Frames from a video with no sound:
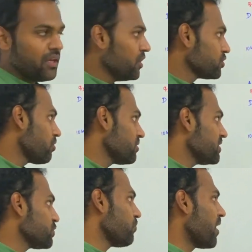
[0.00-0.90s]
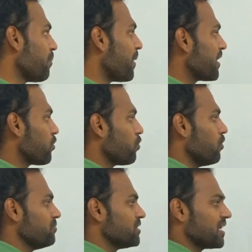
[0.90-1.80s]
So on this 1
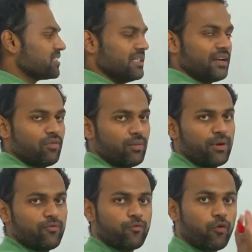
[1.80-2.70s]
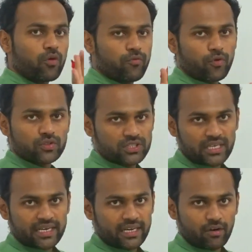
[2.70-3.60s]
microcoulomb charge, there will be 4 forces
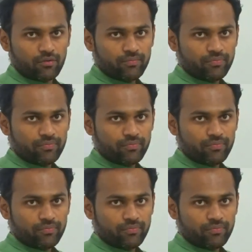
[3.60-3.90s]
acting on.